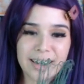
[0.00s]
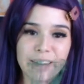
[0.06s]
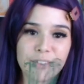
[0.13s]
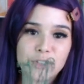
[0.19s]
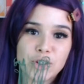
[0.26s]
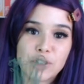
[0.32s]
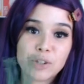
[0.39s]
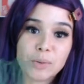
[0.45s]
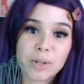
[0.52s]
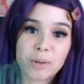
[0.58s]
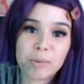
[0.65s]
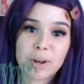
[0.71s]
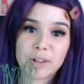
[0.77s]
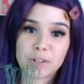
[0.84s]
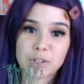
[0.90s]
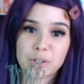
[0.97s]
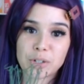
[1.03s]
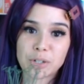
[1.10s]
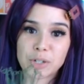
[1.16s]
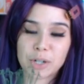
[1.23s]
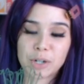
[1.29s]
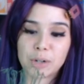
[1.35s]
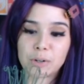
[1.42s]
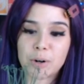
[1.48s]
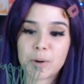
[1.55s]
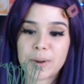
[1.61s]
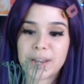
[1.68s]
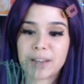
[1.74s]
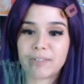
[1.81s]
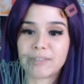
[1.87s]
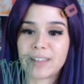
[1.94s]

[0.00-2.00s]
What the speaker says: if she's doing well, she'll start growing a